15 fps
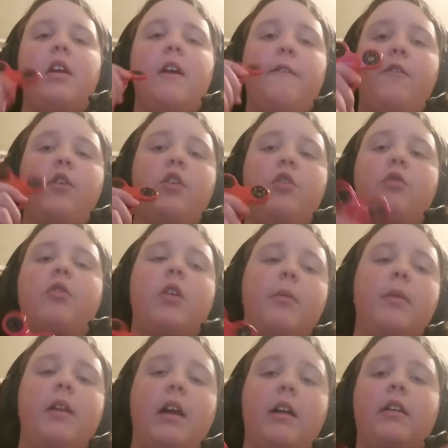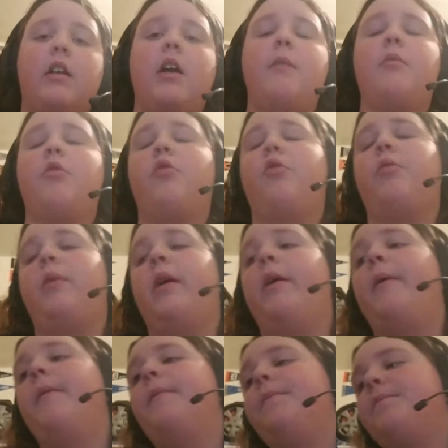If you do, tell me down in the comments as well.